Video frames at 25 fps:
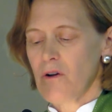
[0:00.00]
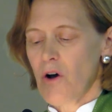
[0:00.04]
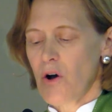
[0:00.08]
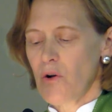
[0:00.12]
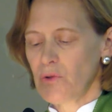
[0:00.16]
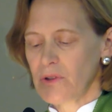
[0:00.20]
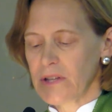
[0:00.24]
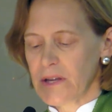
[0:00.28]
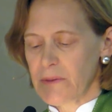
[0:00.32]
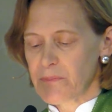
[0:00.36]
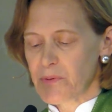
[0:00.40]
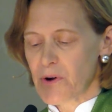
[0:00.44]

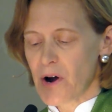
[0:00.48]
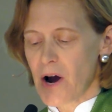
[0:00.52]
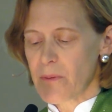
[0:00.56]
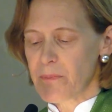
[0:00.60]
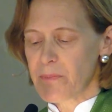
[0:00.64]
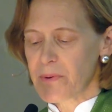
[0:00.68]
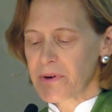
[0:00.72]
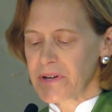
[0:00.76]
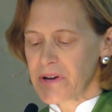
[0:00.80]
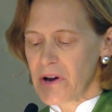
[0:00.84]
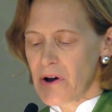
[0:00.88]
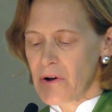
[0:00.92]
Only
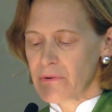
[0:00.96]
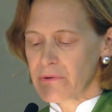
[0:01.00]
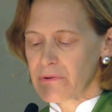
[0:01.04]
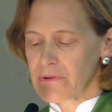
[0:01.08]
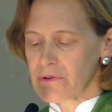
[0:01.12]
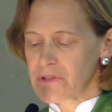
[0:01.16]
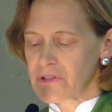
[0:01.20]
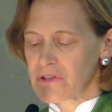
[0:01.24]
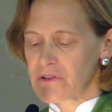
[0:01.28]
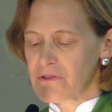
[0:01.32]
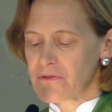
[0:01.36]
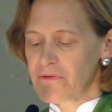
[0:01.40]
property
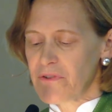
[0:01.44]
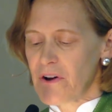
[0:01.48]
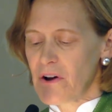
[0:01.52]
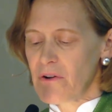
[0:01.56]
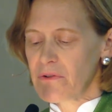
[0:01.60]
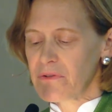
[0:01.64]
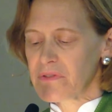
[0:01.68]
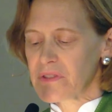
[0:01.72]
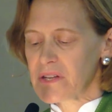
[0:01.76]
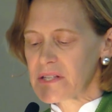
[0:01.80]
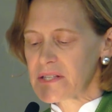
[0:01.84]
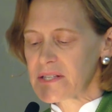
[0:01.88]
owners could
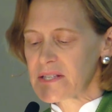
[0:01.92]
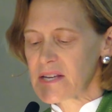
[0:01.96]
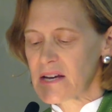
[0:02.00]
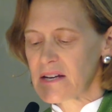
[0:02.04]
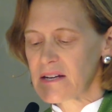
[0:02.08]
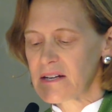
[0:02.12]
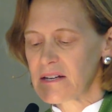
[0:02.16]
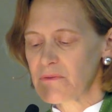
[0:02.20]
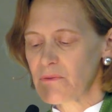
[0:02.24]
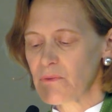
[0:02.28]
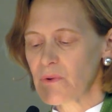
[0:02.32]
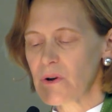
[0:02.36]
vote, and the
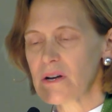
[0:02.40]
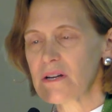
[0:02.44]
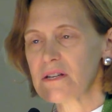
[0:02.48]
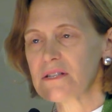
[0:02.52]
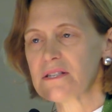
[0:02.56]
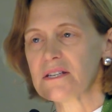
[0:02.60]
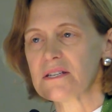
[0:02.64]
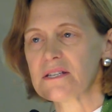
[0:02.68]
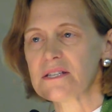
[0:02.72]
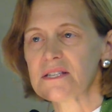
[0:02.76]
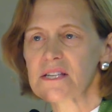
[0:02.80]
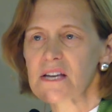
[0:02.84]
Senate
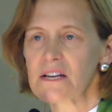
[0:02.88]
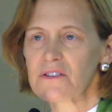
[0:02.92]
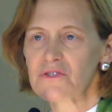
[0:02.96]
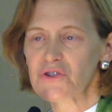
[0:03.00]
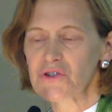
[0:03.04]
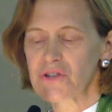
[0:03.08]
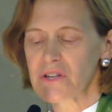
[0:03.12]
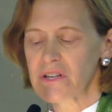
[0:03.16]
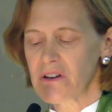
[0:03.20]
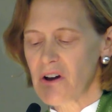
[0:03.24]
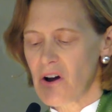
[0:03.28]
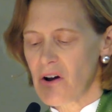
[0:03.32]
was
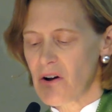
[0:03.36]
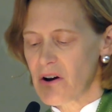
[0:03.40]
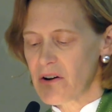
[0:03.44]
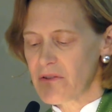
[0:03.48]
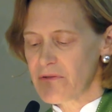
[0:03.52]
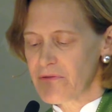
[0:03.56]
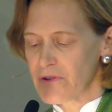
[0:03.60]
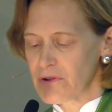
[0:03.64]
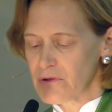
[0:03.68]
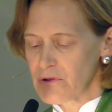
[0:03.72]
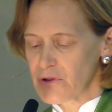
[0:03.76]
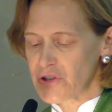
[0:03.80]
essentially our
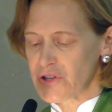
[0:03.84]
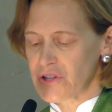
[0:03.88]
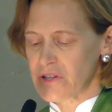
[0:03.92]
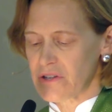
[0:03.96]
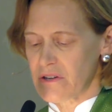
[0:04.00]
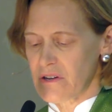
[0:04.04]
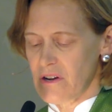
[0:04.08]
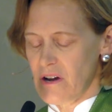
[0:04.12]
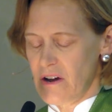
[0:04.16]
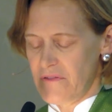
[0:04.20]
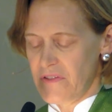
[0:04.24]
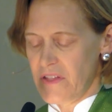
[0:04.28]

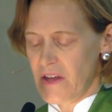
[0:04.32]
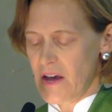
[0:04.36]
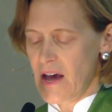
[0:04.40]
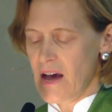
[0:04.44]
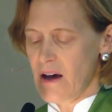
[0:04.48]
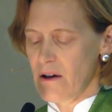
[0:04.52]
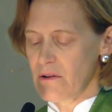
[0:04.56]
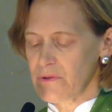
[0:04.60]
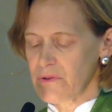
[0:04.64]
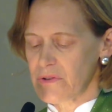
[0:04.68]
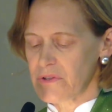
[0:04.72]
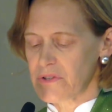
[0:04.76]
version of the
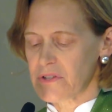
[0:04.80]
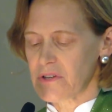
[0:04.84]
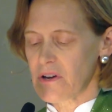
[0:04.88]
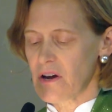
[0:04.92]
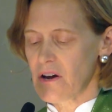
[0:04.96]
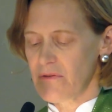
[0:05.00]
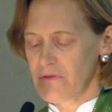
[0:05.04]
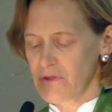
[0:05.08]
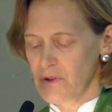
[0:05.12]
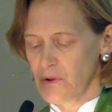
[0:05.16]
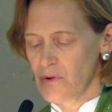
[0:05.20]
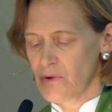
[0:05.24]
House
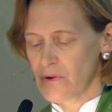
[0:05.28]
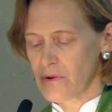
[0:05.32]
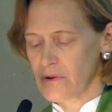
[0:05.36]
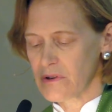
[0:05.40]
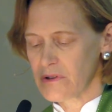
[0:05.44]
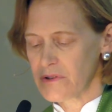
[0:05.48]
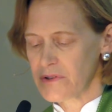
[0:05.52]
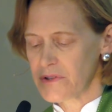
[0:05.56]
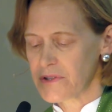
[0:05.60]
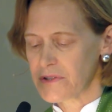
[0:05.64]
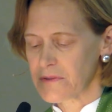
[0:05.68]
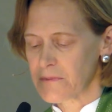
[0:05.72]
of
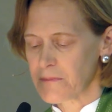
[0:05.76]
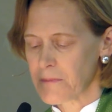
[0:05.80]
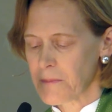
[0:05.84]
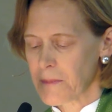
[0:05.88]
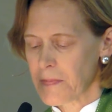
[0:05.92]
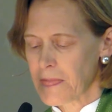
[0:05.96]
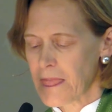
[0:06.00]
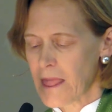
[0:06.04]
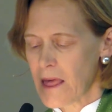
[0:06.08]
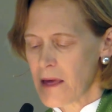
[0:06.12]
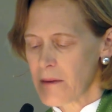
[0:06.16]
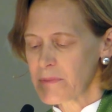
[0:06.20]
Lords.
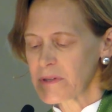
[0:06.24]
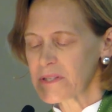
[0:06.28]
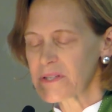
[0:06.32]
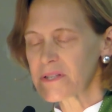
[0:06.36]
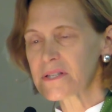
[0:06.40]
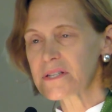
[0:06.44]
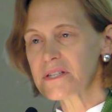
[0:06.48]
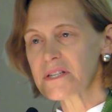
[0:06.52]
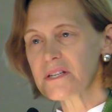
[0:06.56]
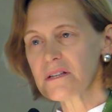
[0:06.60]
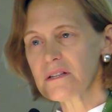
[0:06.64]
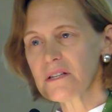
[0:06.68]
But
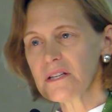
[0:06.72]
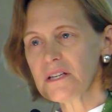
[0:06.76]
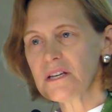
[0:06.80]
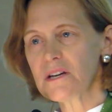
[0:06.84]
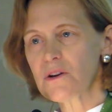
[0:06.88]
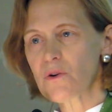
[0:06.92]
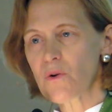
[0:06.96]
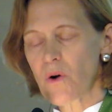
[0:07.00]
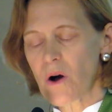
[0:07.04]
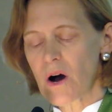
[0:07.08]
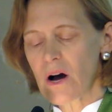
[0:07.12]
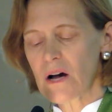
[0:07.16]
still,
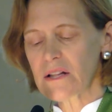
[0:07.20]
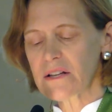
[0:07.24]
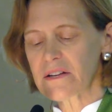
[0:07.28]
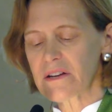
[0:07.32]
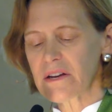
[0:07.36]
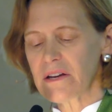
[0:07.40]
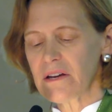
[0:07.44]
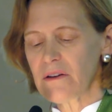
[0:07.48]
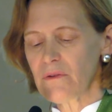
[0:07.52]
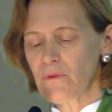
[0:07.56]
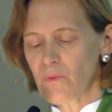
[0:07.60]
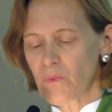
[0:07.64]

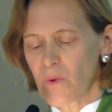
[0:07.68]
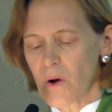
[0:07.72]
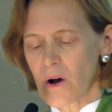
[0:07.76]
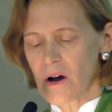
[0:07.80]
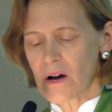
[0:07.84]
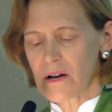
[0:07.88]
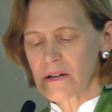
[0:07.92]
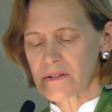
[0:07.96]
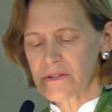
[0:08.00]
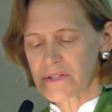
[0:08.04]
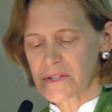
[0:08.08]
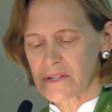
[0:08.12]
equality
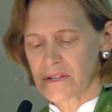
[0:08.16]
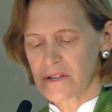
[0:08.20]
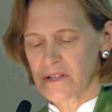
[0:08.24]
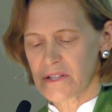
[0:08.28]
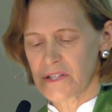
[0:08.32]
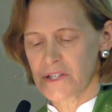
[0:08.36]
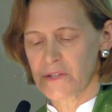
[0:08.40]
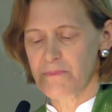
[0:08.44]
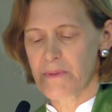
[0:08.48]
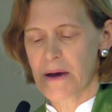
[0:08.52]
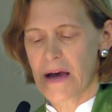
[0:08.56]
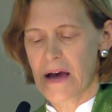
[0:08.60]
was
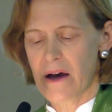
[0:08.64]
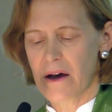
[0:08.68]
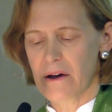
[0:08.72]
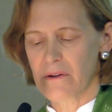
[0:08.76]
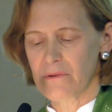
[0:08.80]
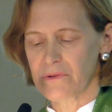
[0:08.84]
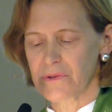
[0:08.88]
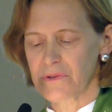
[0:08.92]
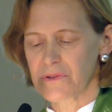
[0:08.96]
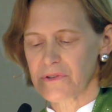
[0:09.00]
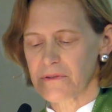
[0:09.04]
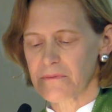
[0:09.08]

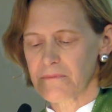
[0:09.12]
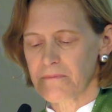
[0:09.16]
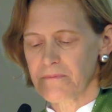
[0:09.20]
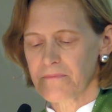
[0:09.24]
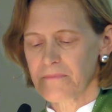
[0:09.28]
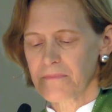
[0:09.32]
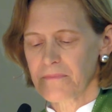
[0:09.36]
espoused.